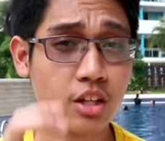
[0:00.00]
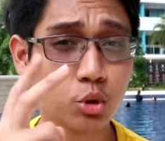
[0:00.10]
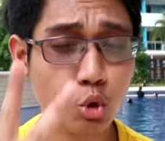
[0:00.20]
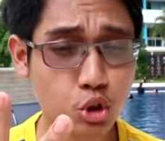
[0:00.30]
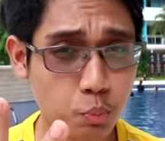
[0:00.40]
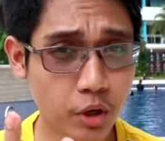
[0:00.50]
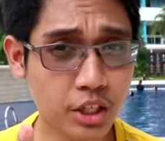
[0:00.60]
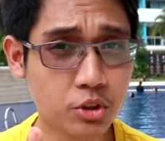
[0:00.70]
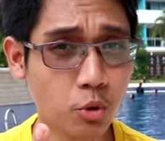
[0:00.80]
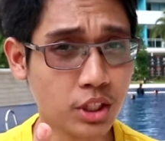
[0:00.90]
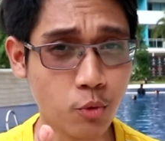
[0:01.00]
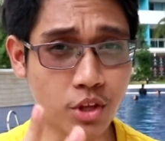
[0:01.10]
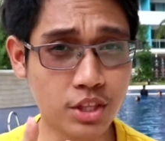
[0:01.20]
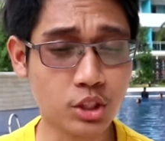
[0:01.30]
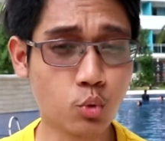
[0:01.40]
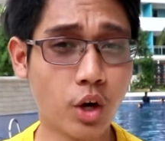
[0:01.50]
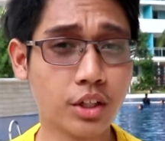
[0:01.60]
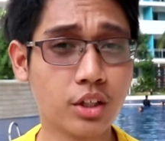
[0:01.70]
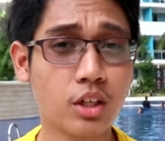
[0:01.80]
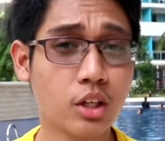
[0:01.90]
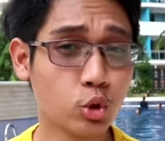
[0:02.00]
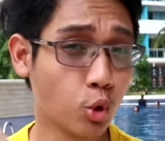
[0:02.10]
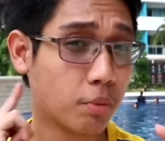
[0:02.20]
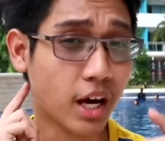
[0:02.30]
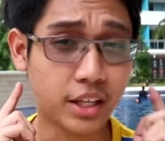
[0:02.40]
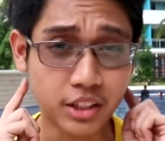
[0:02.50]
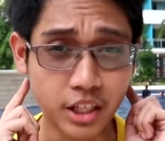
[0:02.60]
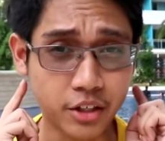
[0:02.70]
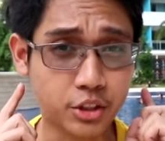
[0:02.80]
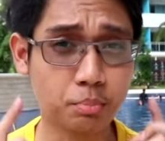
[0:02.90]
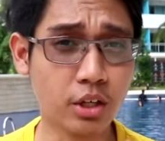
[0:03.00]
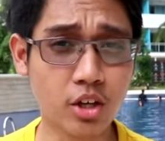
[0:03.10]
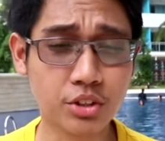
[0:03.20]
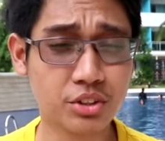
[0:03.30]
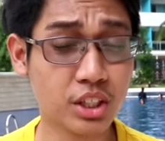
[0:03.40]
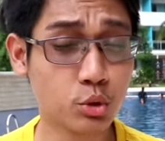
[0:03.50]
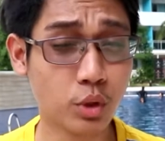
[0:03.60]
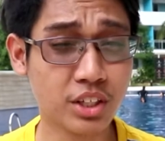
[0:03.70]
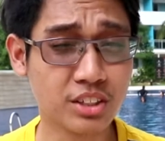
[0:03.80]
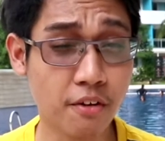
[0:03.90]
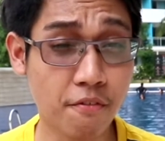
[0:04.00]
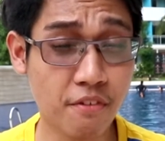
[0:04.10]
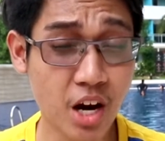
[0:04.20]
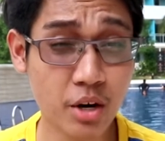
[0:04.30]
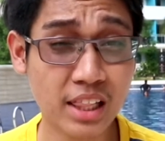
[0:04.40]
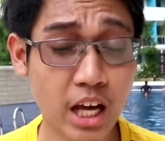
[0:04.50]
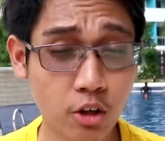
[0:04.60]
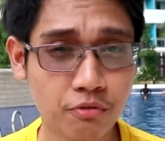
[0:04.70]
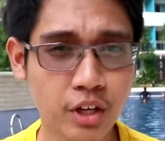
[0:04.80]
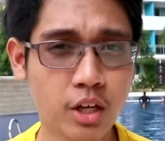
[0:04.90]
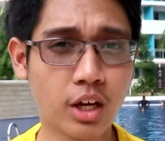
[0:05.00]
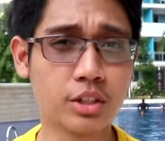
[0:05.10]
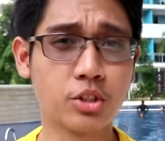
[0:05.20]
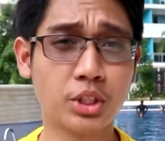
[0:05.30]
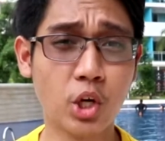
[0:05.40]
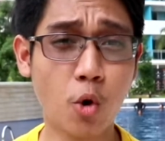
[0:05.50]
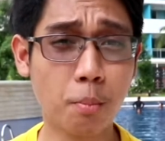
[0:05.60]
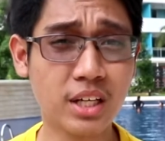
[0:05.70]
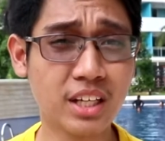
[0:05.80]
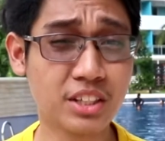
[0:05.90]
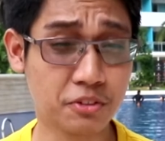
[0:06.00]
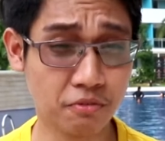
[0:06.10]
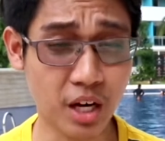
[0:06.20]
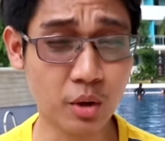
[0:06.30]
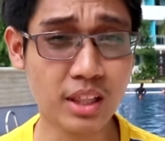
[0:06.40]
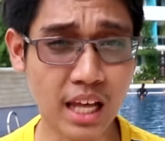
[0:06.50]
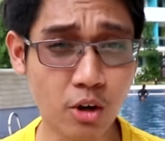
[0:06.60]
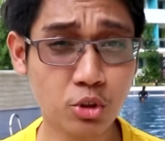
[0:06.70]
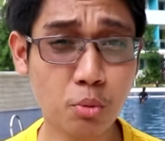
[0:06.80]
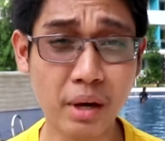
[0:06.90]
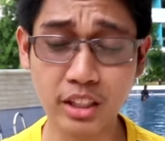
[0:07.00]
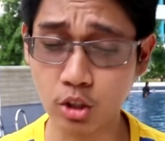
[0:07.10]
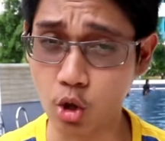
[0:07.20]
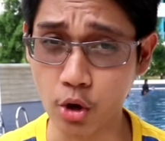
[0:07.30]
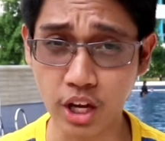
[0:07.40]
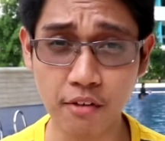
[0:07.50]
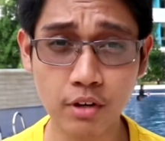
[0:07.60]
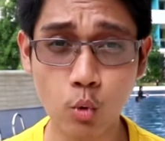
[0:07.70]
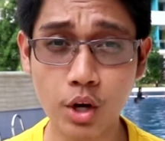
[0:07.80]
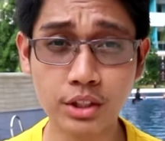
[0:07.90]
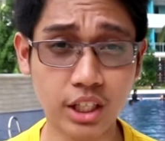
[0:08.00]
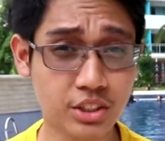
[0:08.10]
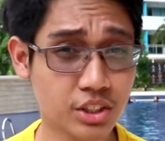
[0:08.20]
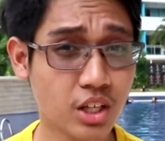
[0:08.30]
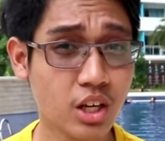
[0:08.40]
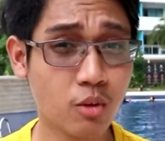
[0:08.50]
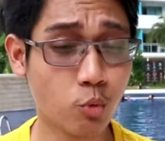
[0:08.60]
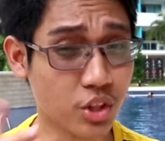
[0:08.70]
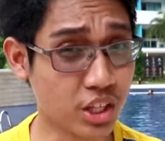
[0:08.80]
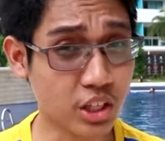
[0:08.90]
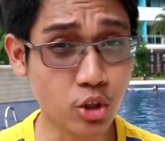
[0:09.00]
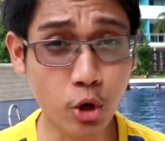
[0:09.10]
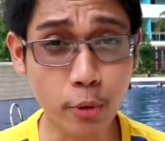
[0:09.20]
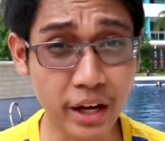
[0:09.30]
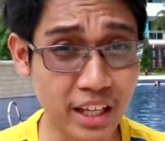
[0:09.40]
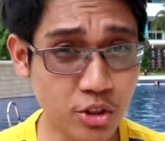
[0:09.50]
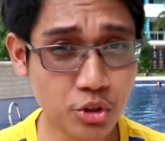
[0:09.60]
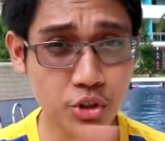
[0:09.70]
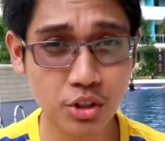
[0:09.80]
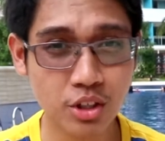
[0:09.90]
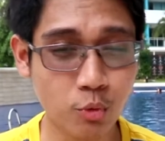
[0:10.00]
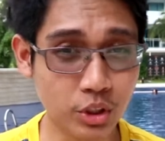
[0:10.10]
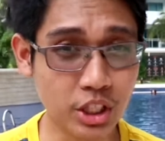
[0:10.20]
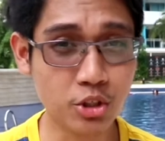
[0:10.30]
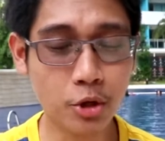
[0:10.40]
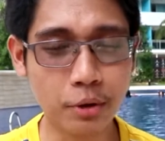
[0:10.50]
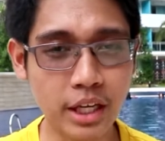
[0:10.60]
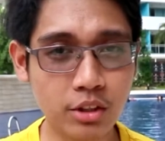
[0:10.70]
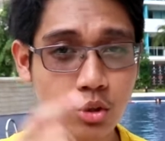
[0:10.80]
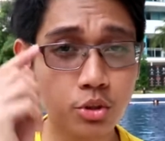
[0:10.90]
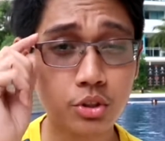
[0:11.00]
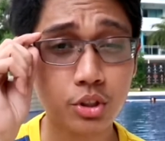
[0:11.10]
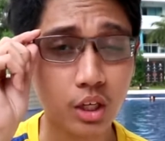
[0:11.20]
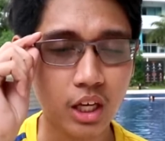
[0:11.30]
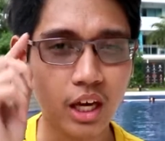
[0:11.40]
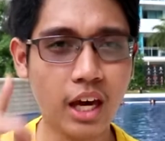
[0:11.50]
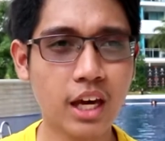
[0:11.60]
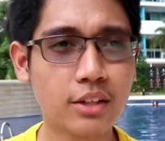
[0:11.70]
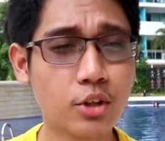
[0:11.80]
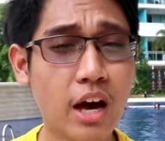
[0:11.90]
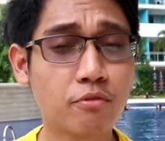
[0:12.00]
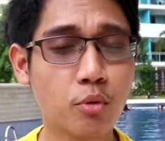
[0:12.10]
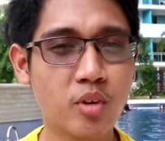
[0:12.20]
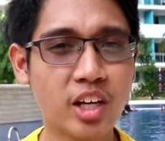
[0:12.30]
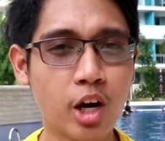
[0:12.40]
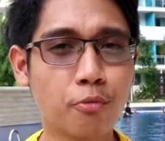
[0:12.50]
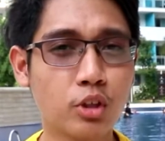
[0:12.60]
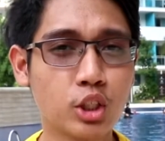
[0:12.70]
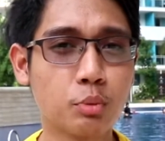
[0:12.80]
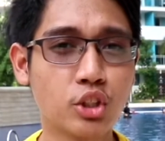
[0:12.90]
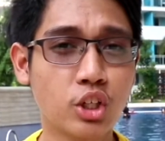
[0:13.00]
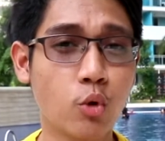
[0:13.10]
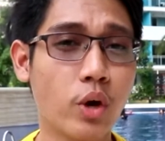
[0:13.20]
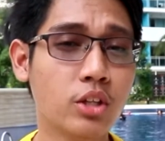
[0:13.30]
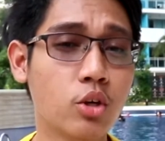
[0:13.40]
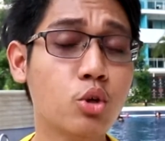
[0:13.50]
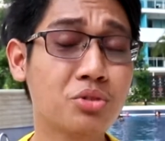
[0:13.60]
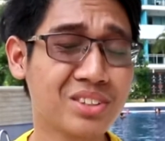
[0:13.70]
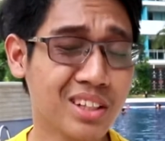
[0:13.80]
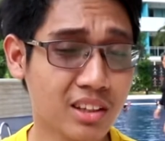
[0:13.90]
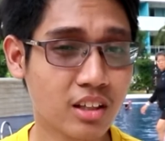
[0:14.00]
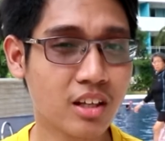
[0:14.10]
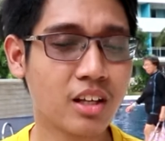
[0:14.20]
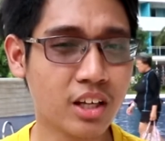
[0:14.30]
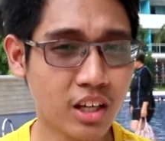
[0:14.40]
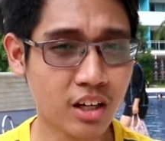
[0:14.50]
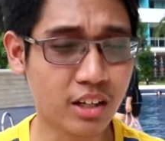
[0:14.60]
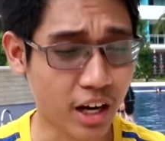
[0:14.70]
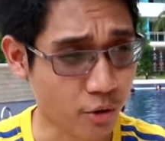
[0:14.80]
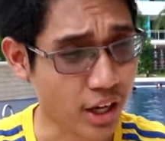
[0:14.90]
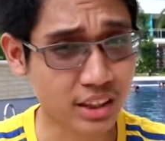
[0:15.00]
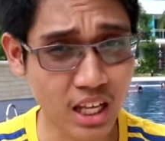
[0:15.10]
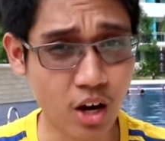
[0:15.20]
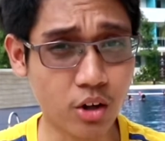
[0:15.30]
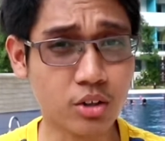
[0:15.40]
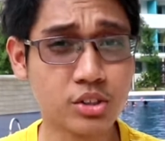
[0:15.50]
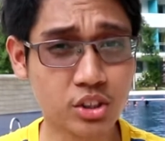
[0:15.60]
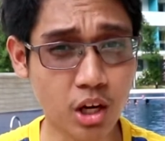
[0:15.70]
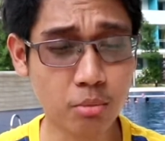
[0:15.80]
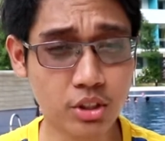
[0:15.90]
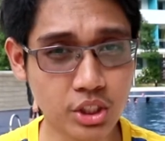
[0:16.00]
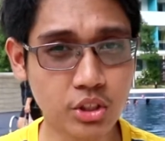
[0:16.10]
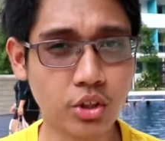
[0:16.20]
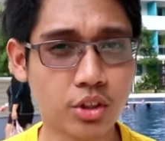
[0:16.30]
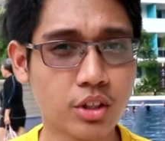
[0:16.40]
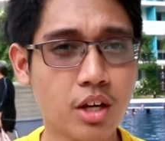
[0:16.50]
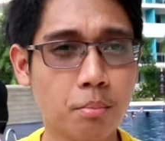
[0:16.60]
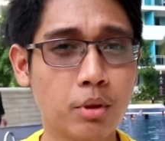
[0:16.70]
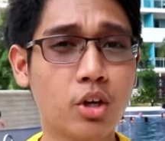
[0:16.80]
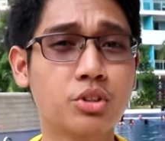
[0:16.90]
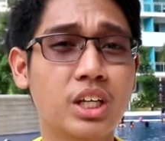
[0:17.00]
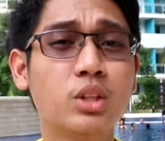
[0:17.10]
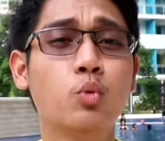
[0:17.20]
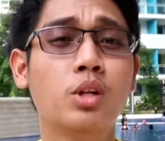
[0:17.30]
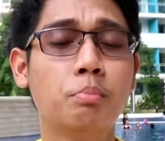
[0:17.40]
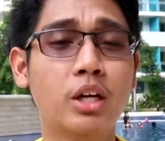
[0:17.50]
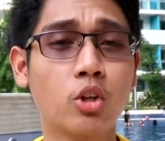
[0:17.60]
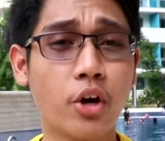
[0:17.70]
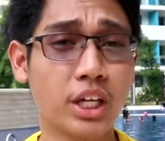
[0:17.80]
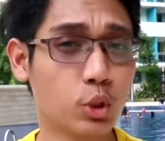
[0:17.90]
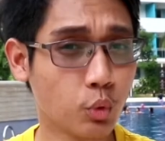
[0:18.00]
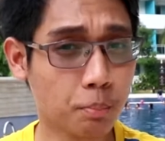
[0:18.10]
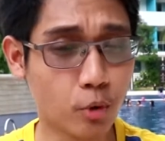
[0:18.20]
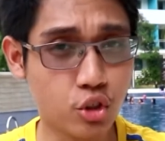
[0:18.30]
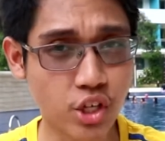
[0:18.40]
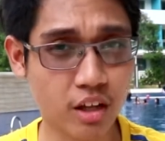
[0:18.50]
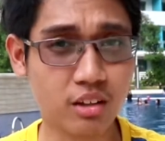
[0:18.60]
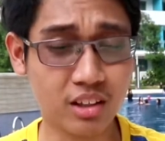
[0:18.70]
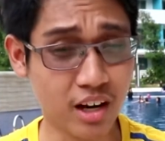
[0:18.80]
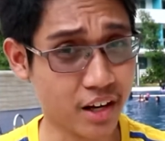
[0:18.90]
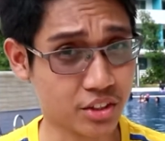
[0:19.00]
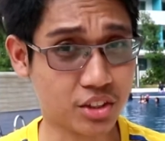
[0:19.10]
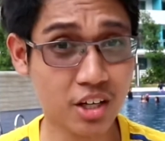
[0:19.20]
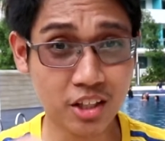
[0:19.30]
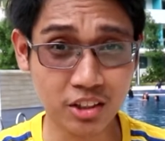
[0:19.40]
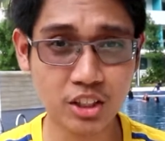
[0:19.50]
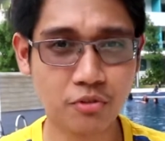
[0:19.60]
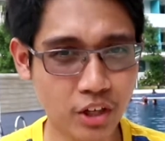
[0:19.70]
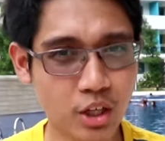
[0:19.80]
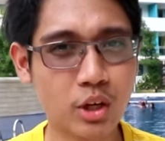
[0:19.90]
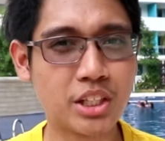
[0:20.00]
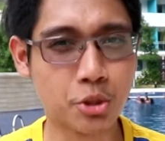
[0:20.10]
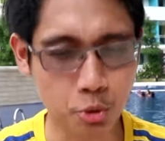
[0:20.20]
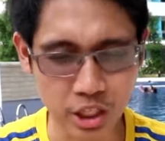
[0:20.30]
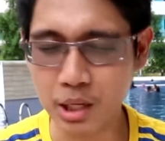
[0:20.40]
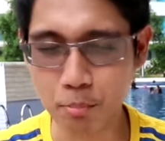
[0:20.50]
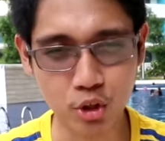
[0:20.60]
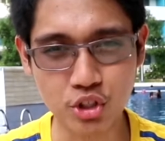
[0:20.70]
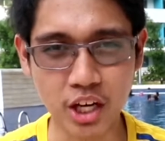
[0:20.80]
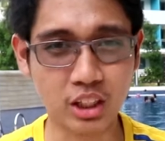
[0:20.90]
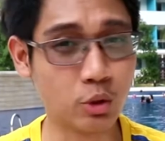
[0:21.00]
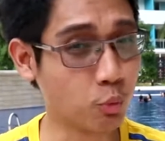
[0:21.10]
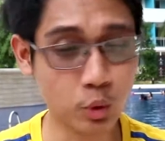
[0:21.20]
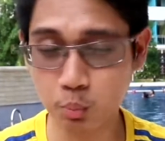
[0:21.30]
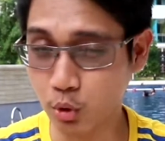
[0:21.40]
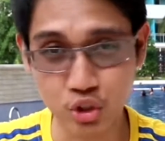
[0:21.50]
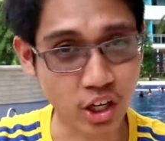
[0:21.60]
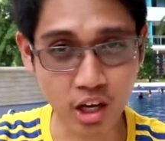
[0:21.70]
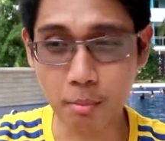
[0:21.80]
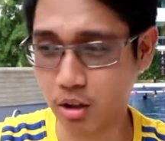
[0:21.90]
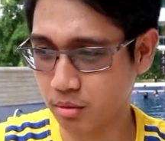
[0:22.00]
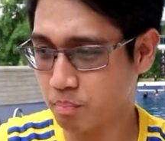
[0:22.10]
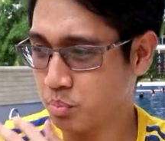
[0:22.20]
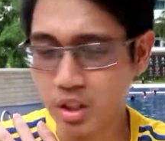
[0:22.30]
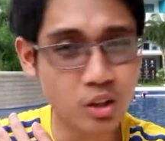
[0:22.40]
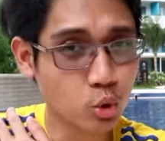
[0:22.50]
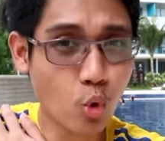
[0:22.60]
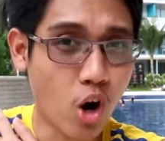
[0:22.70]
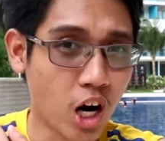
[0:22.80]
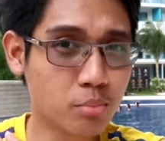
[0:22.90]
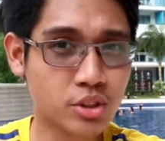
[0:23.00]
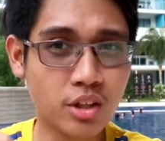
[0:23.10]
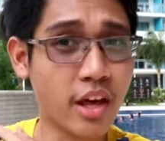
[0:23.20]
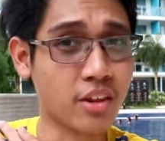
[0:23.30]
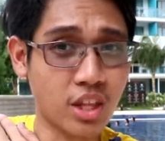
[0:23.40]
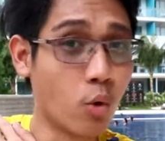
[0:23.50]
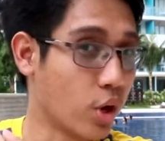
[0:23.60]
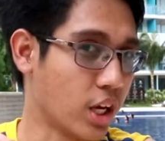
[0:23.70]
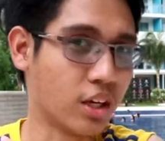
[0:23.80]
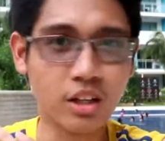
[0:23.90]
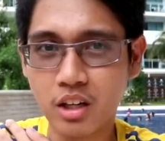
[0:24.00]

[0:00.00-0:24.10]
2 sprays only with this one. 2 behind the ears, because this one is a very loud fragrance. On the opening, it's very loud. You might cloy everyone that's within your range, within your radius, and you have to be careful, especially when you use it here, like right now, summer season, because it will be cloy, it will project. Guys, this fragrance really project. It will project about 2 arms length away.